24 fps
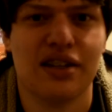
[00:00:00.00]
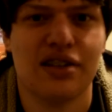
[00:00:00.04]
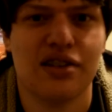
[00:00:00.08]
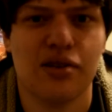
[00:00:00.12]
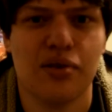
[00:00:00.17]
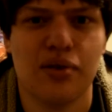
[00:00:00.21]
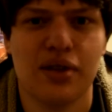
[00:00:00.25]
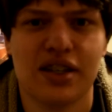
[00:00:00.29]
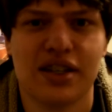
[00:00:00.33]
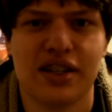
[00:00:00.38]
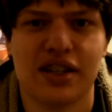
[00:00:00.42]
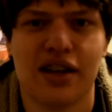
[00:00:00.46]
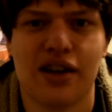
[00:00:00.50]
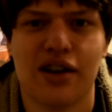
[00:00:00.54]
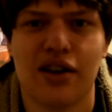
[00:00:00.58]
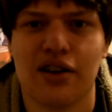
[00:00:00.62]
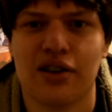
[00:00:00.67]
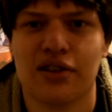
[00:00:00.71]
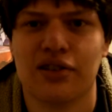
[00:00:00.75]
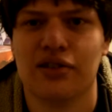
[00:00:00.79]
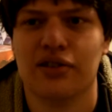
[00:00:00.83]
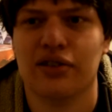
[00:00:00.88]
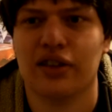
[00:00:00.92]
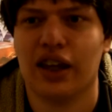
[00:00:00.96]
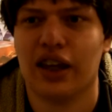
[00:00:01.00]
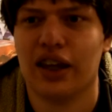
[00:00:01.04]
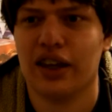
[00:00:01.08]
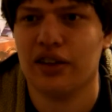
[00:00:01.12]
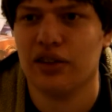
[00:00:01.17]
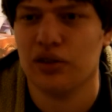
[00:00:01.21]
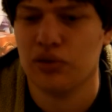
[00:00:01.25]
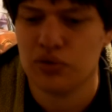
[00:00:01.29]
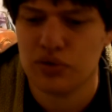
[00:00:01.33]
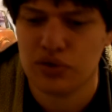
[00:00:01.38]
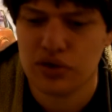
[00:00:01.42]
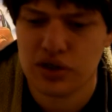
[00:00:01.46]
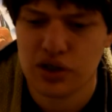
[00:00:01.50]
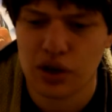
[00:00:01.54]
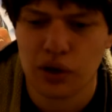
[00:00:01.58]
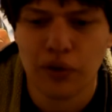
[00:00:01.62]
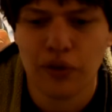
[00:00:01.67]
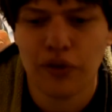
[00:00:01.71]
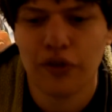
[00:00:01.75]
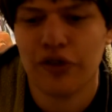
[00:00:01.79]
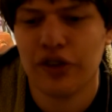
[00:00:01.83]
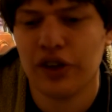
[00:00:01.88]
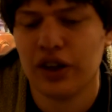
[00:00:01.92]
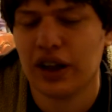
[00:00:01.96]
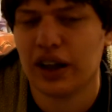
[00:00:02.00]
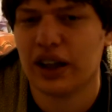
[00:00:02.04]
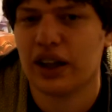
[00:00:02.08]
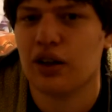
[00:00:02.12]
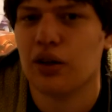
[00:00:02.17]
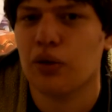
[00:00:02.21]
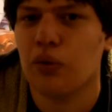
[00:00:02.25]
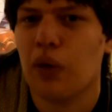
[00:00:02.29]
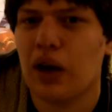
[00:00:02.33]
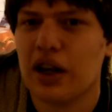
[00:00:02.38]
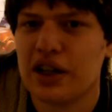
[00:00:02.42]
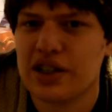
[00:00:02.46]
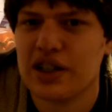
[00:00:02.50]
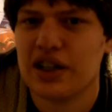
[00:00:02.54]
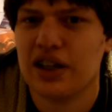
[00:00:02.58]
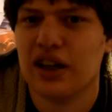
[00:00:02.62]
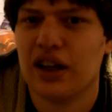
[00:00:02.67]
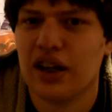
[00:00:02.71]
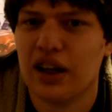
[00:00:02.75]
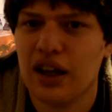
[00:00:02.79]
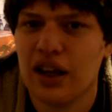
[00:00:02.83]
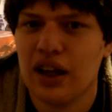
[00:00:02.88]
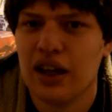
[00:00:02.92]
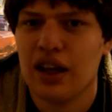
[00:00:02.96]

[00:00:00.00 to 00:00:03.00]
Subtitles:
to his character that you don't feel like you're watching